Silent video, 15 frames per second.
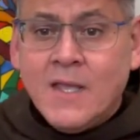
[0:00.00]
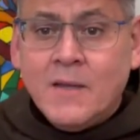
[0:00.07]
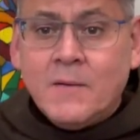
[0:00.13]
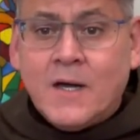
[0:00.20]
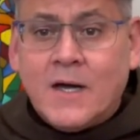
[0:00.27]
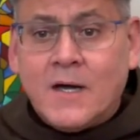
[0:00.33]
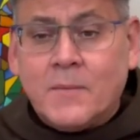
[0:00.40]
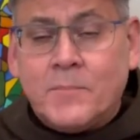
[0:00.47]

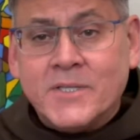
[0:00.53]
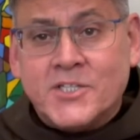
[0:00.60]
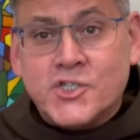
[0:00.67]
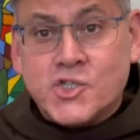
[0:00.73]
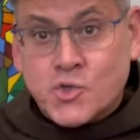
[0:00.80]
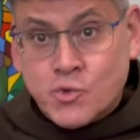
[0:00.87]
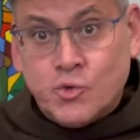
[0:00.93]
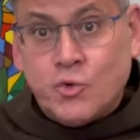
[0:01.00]
But the
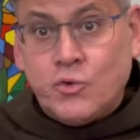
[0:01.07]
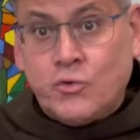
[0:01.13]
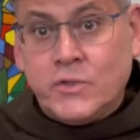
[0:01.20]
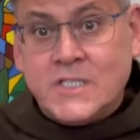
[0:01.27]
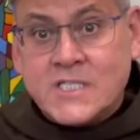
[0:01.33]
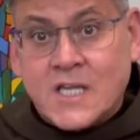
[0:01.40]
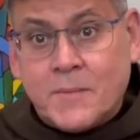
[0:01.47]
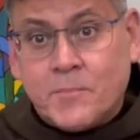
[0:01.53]
school
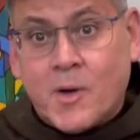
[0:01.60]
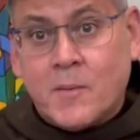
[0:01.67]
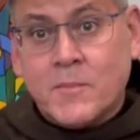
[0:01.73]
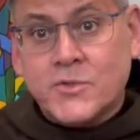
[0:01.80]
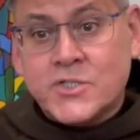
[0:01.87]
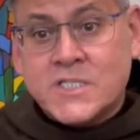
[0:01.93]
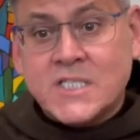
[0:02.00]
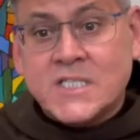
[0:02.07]
is up
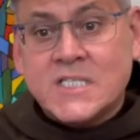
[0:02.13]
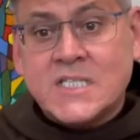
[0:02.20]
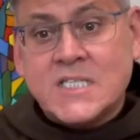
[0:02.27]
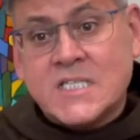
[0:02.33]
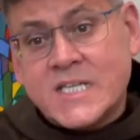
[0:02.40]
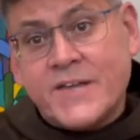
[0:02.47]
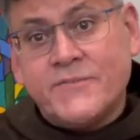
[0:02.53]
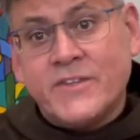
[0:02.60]
almost
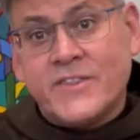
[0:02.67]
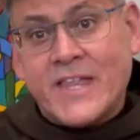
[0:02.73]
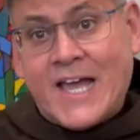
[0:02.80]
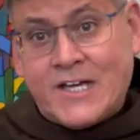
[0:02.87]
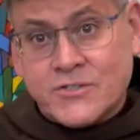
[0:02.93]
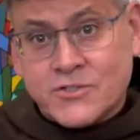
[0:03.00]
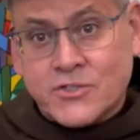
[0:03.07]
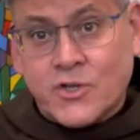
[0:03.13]

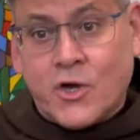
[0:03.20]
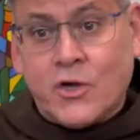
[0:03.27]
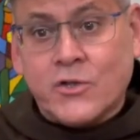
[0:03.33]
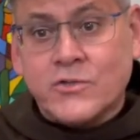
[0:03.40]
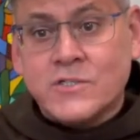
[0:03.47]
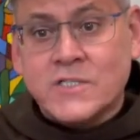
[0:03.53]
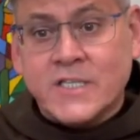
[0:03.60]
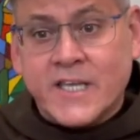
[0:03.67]

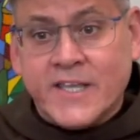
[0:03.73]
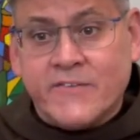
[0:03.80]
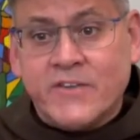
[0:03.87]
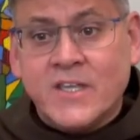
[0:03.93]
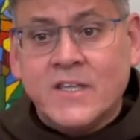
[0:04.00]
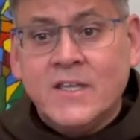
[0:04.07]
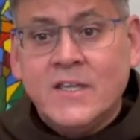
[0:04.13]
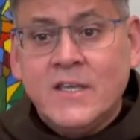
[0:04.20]
$67,000 in
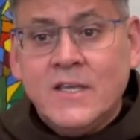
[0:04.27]
giving